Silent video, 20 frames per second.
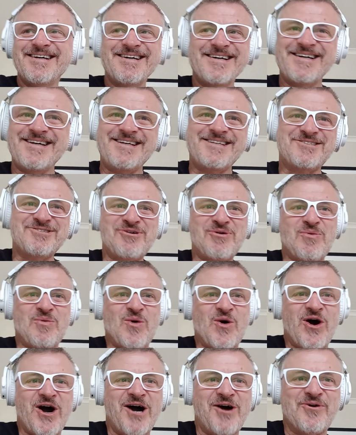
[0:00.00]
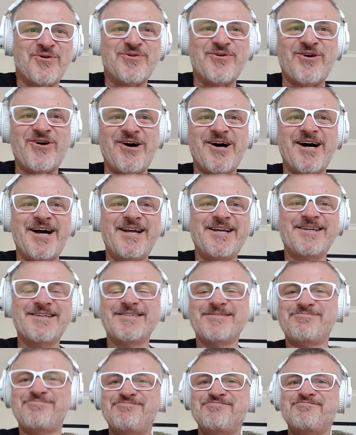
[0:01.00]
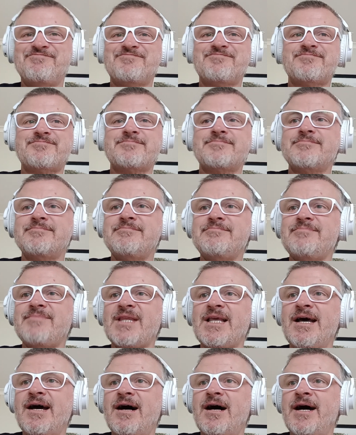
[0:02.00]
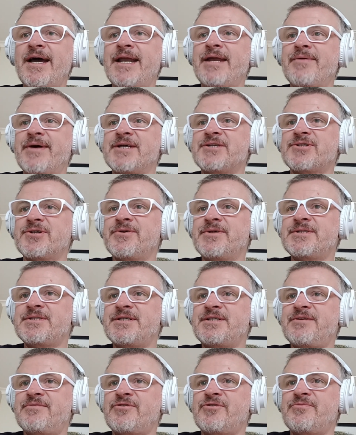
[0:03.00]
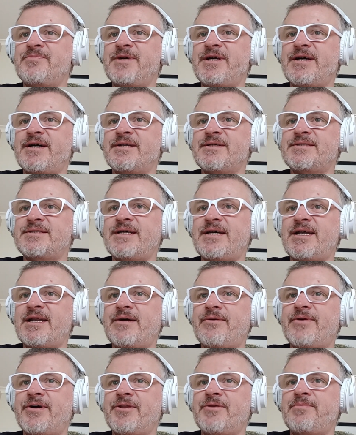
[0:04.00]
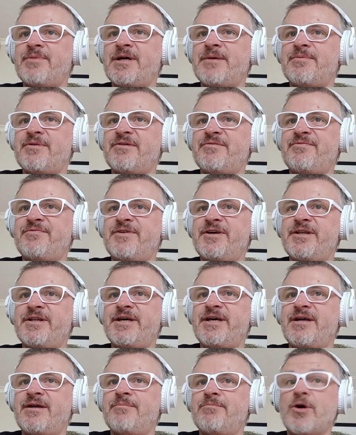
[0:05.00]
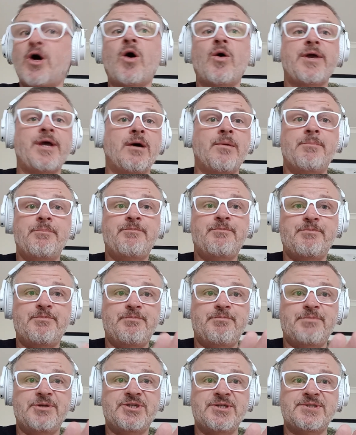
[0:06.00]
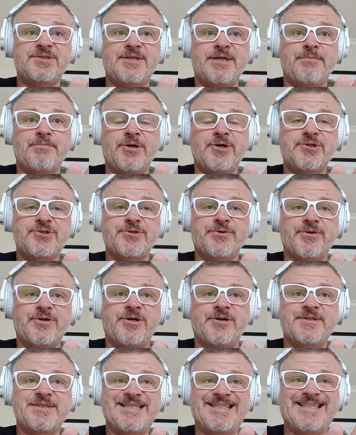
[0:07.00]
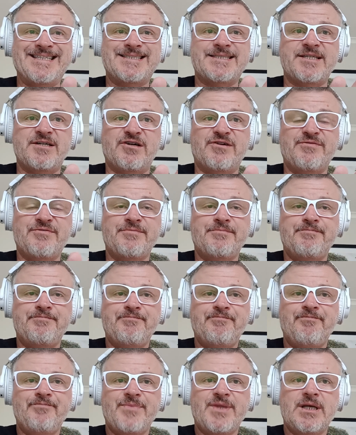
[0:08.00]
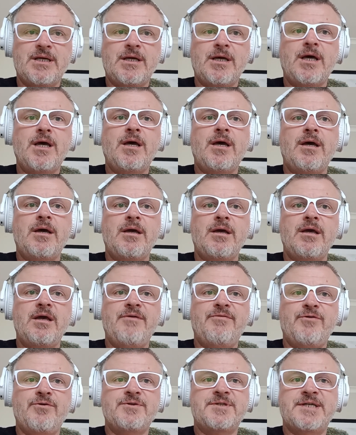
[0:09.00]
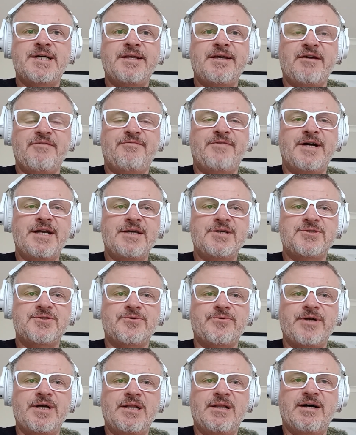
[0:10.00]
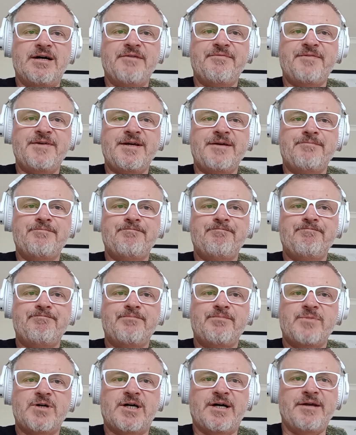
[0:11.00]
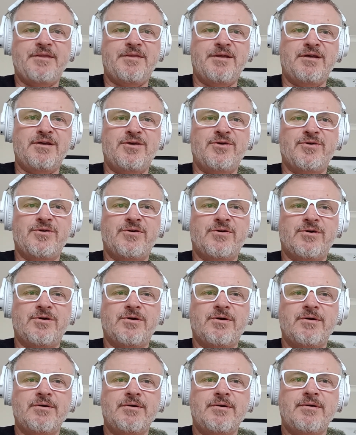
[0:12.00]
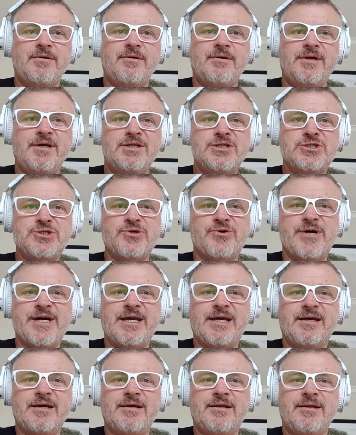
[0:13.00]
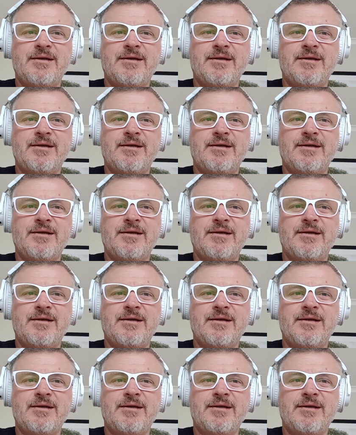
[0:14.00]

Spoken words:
It's a wild ride. Anyway, so is it difficult for me to understand how other people are feeling? But just the emotional content itself. If you're telling a funny story and laughing, I think you're enjoying it.